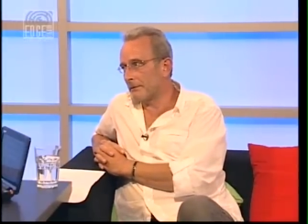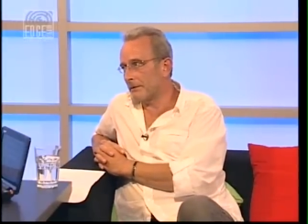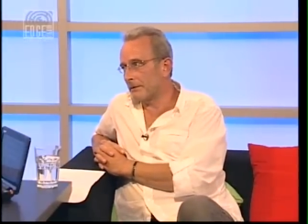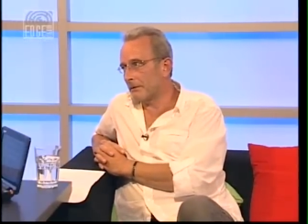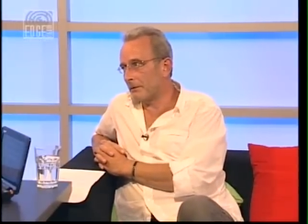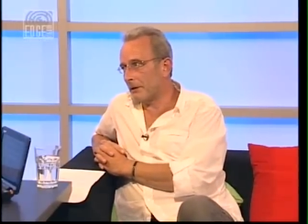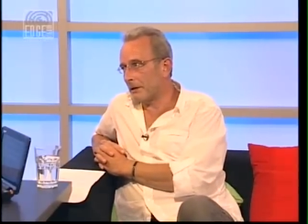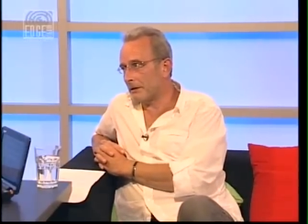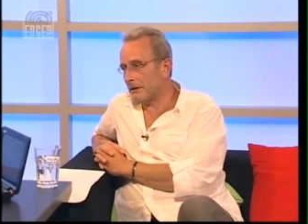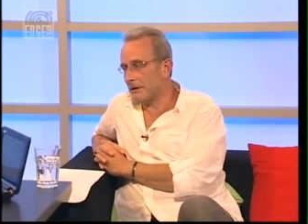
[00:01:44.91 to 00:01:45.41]
the
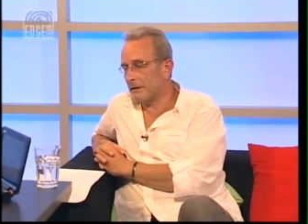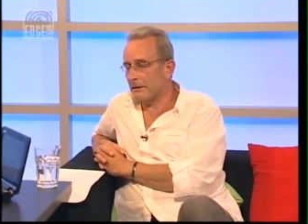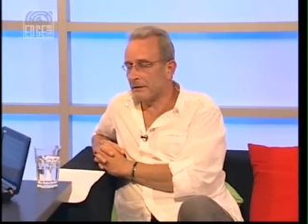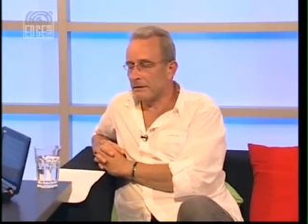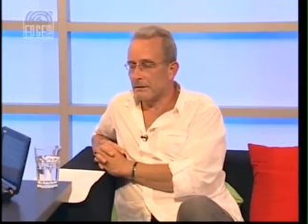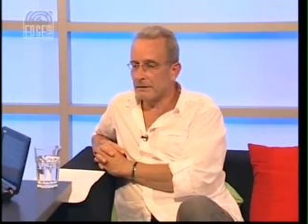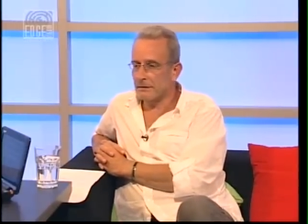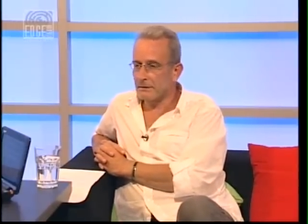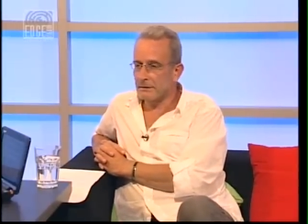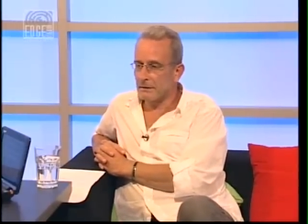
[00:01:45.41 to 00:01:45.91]

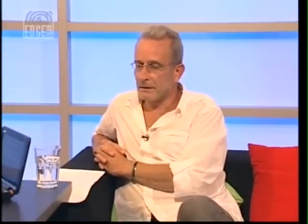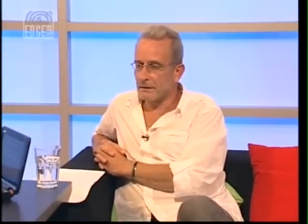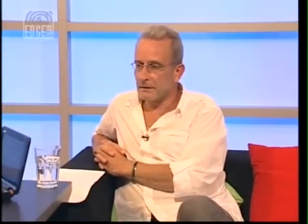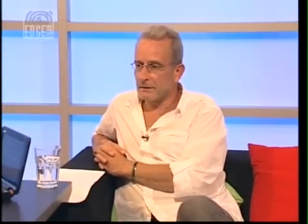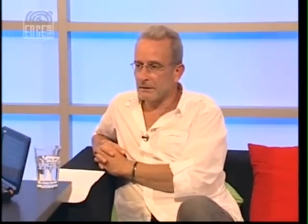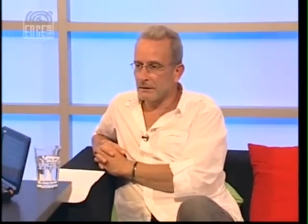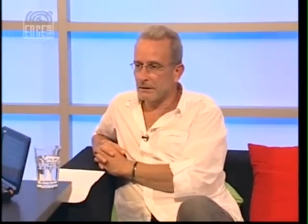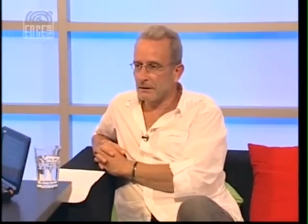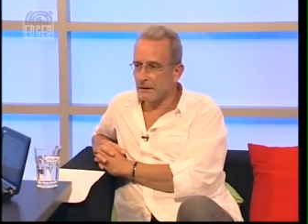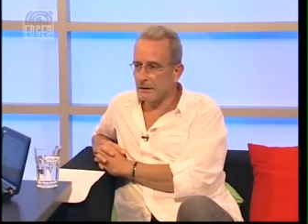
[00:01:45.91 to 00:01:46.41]
20s and,
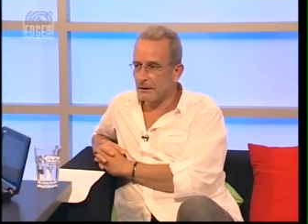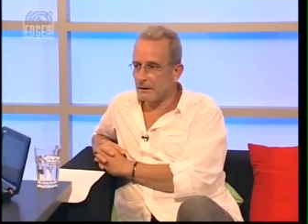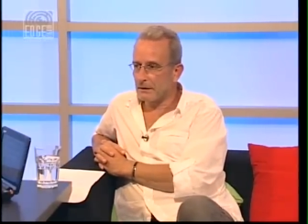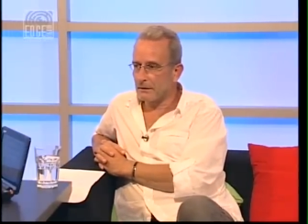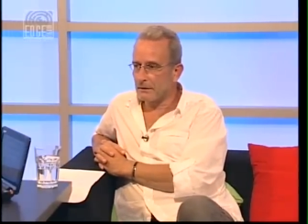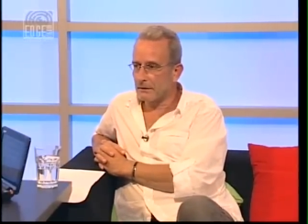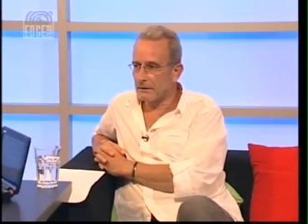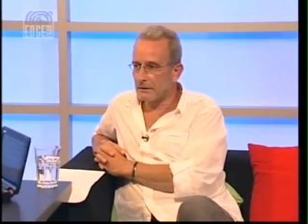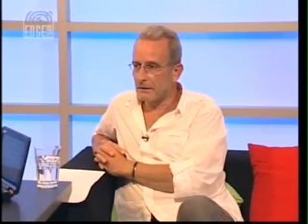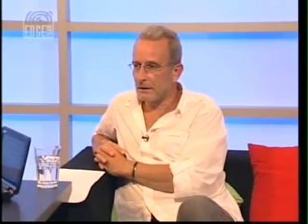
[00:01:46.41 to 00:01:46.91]
and
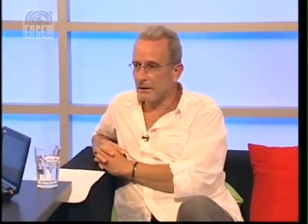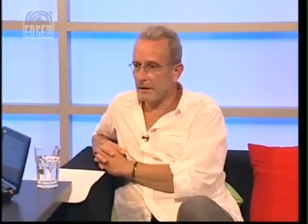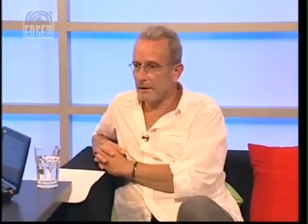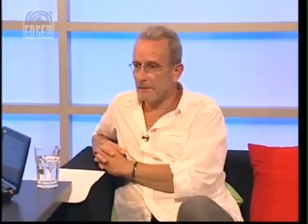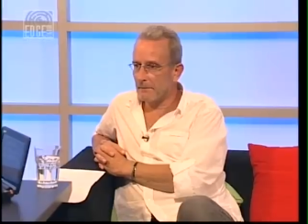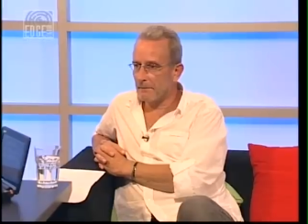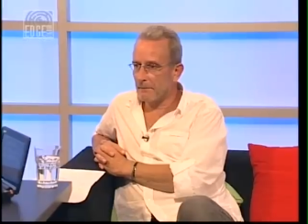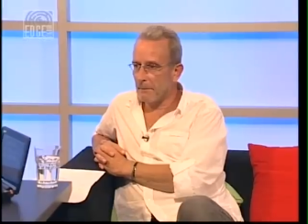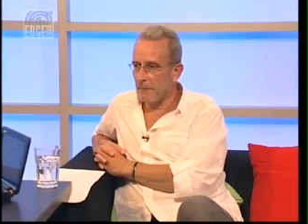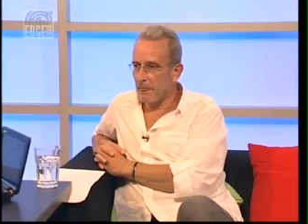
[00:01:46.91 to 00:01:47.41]
earlier,
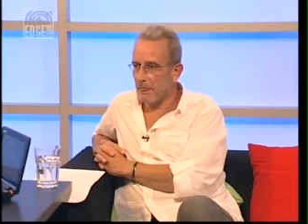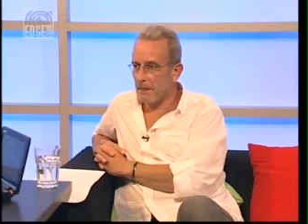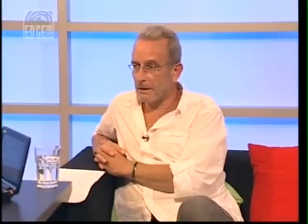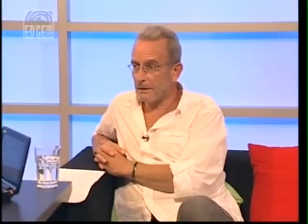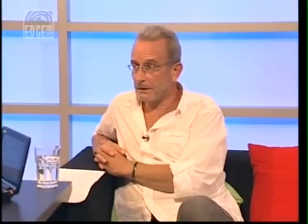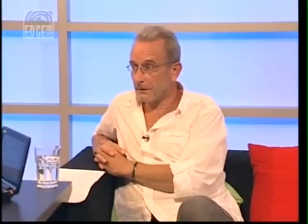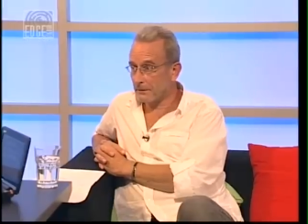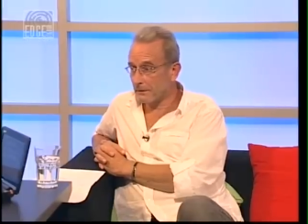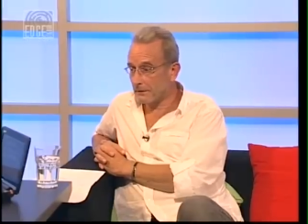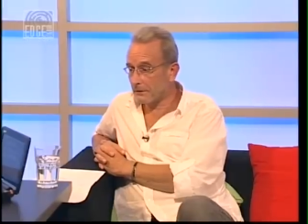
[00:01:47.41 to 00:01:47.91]
um,
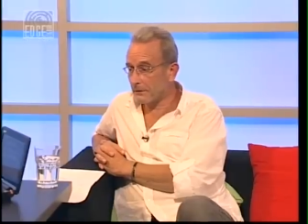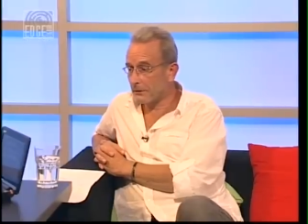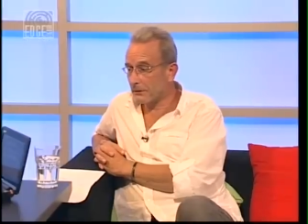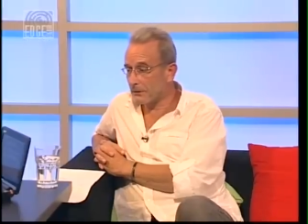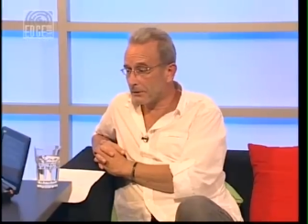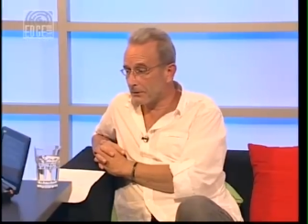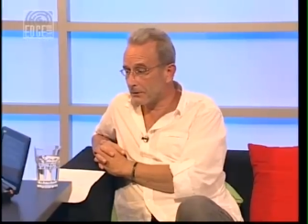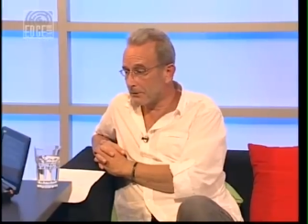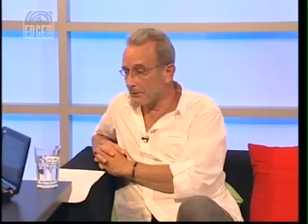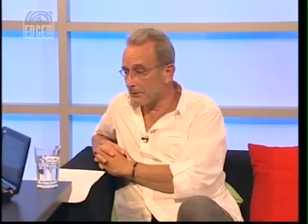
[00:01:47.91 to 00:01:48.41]
is
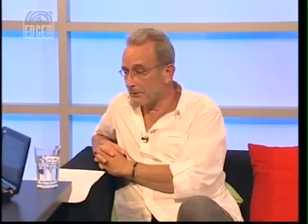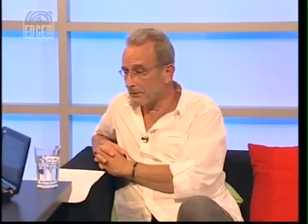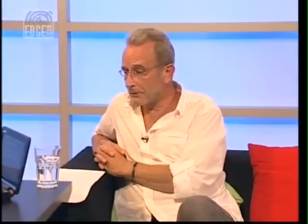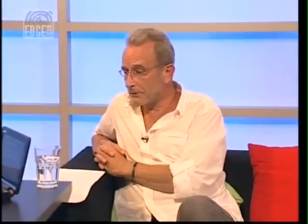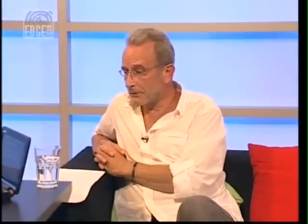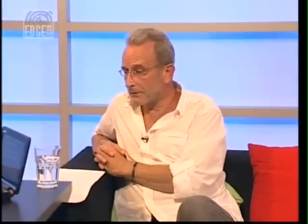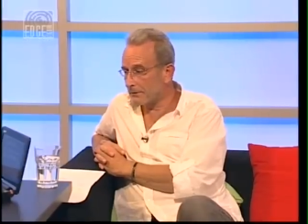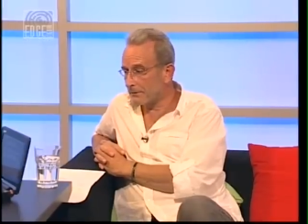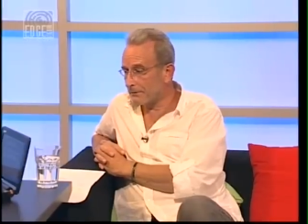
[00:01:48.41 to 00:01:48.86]
to